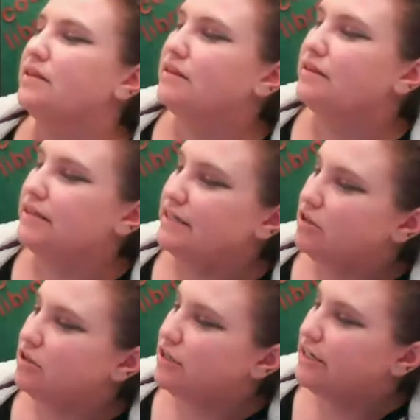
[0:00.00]
These are
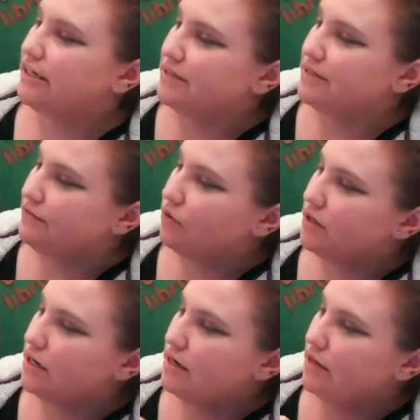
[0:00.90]
the gifts we give one
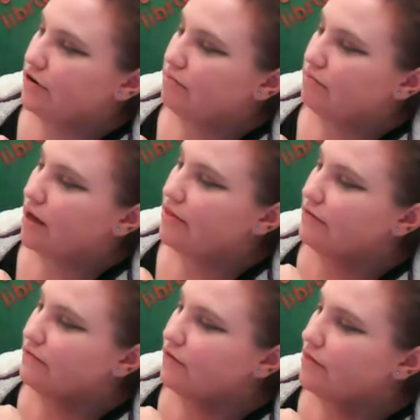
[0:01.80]
another mother,
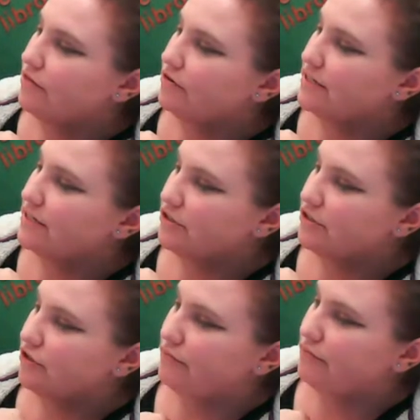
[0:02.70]
father, and
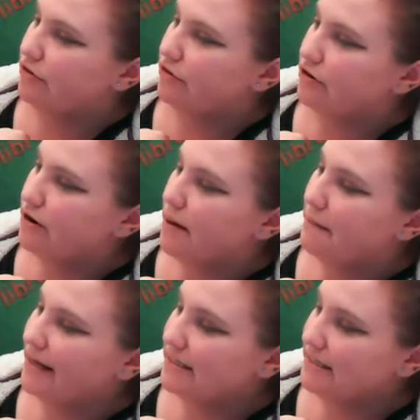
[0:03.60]
sister and brother.
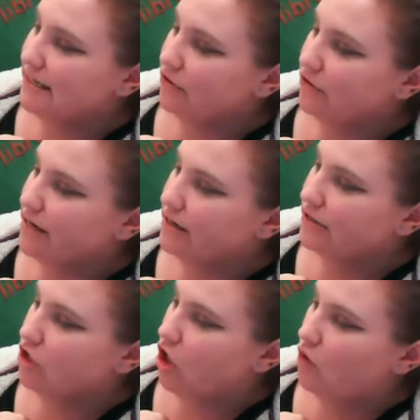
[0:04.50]
Max decorated a
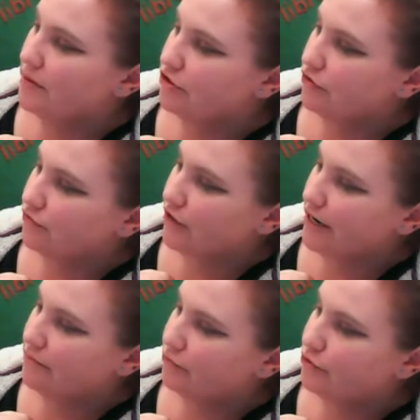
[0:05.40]
tall picture
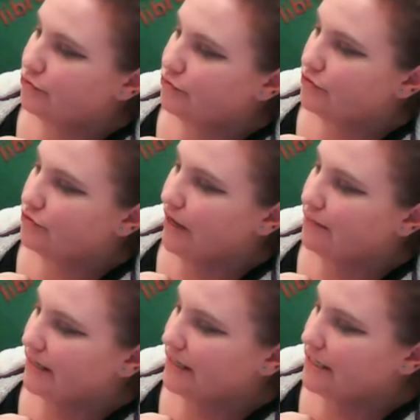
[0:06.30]
frame. Ruth drew the
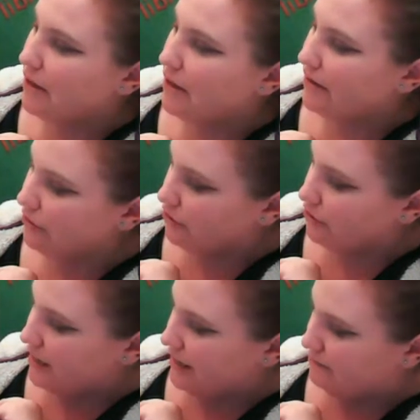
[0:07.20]
family and spelled out her
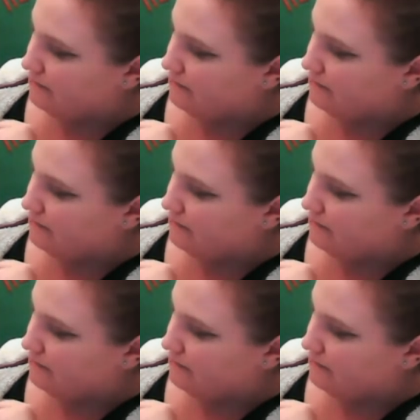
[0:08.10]
name.